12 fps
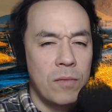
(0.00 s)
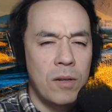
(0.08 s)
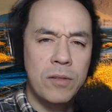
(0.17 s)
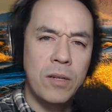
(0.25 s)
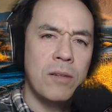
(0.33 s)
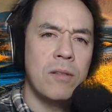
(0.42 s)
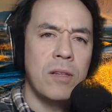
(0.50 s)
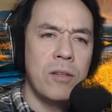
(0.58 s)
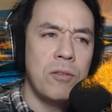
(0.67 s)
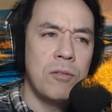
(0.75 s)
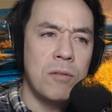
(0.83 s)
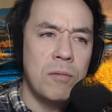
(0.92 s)
Oh, is that the
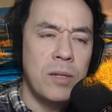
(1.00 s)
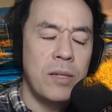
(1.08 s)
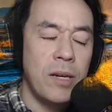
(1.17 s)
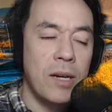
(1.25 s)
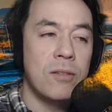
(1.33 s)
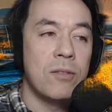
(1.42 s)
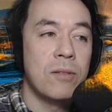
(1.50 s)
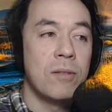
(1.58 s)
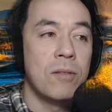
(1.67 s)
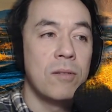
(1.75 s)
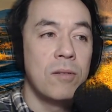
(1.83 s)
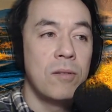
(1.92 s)
usual way?
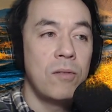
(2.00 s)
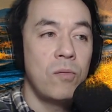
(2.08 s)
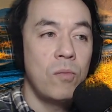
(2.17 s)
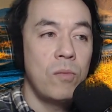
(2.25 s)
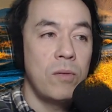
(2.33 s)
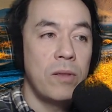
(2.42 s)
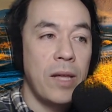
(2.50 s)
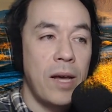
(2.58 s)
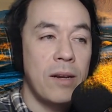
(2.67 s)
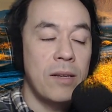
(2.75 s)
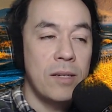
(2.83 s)
Yes. That